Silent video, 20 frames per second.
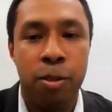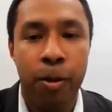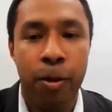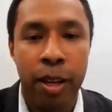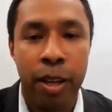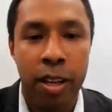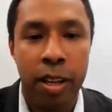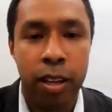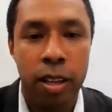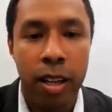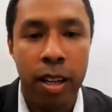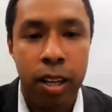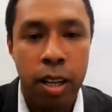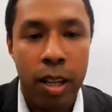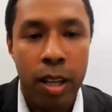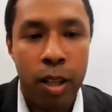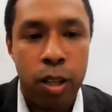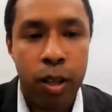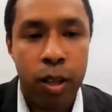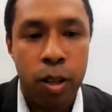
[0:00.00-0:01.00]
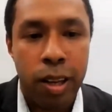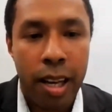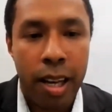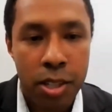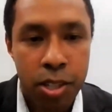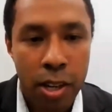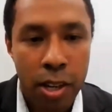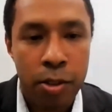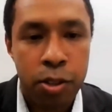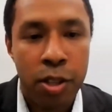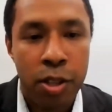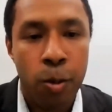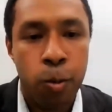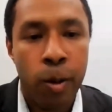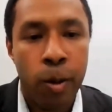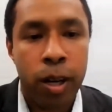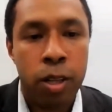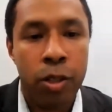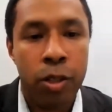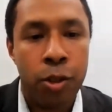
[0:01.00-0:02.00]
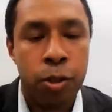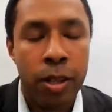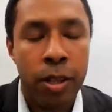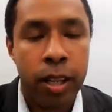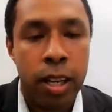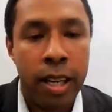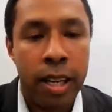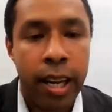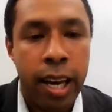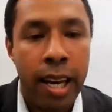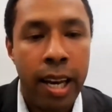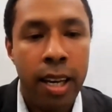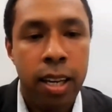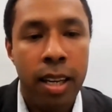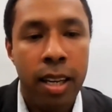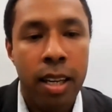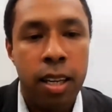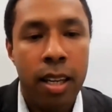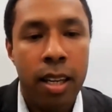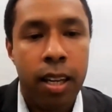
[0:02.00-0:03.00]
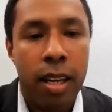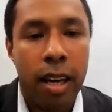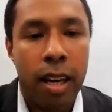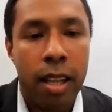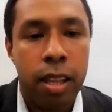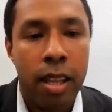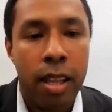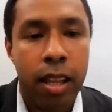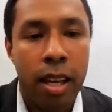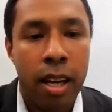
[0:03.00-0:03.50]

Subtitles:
Doing SRC work during the day and